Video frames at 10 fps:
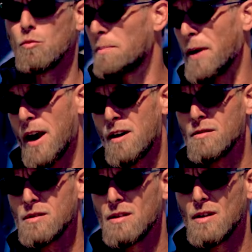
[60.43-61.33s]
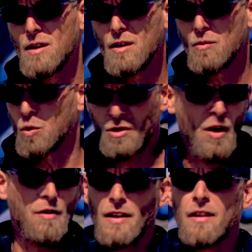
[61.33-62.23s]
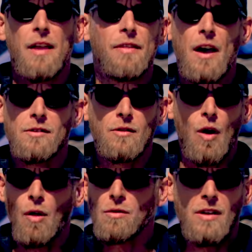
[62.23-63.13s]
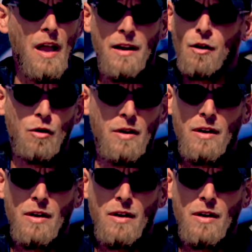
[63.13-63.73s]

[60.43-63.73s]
Repairs we're starting at $10,000 and it could